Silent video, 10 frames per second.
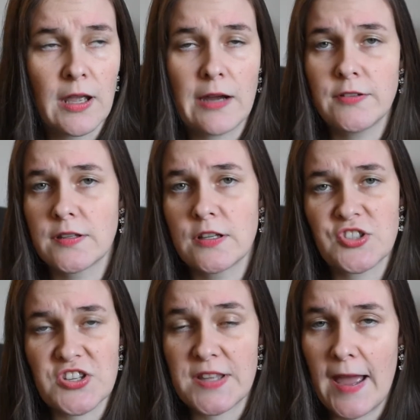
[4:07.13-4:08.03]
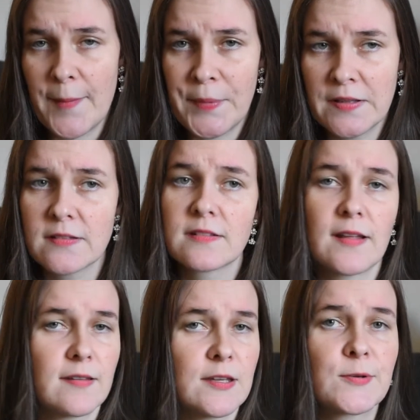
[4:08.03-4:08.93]
everything just happened,
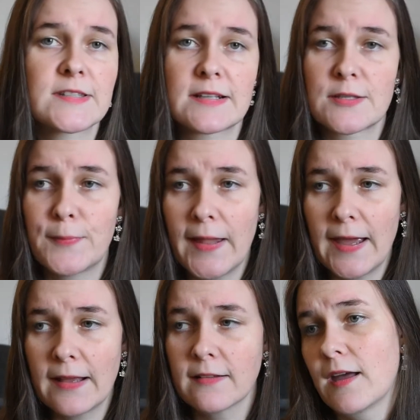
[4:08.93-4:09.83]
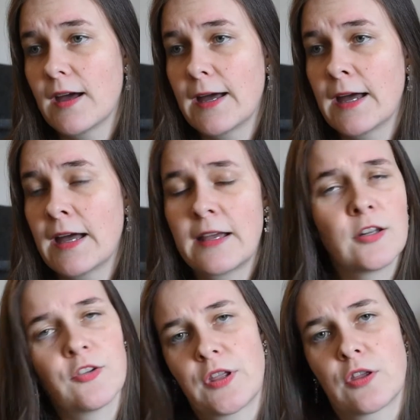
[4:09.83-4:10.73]
nothing was explained,
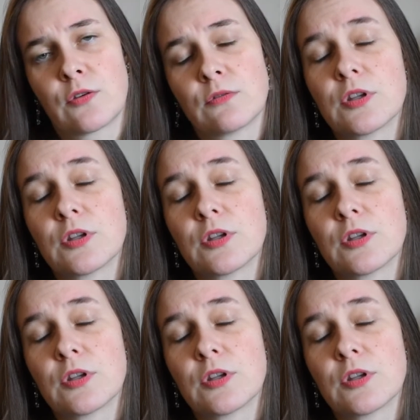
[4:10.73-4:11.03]
no thank you.